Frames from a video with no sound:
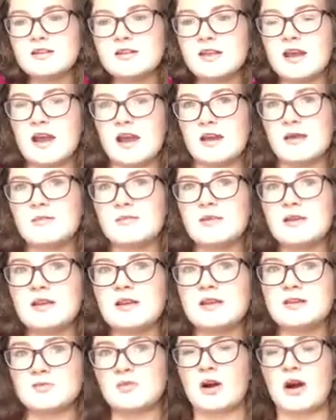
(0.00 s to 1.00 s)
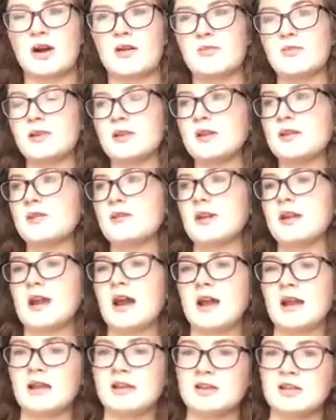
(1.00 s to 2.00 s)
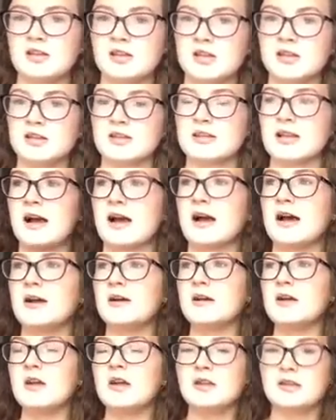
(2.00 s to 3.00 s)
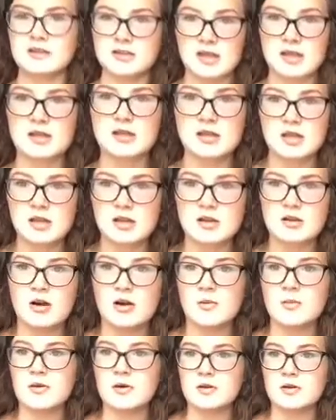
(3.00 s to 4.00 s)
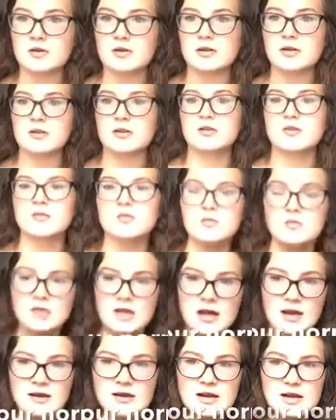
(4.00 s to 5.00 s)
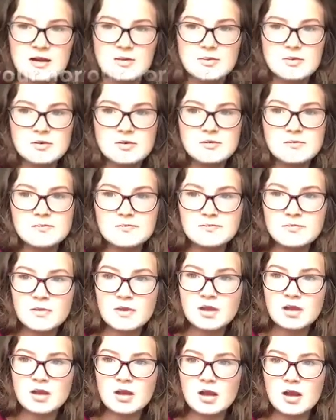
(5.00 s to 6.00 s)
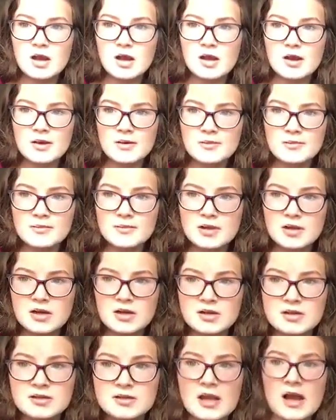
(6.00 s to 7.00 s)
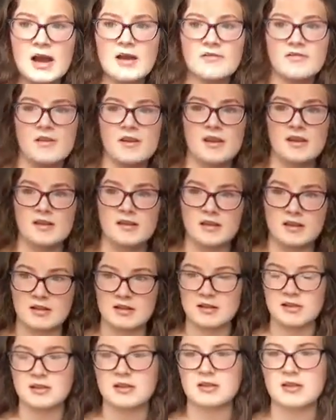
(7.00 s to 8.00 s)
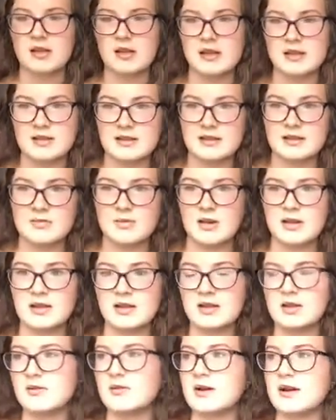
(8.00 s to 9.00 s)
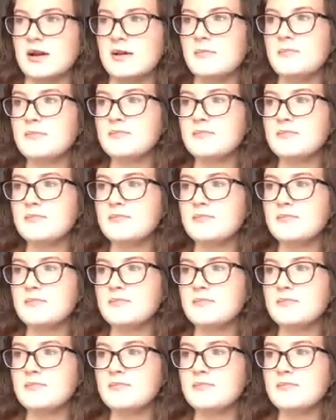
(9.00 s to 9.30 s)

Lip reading: tip is what I've been doing, and it's just that stick to your normal school timetable, because I think this is just the easiest way to do it.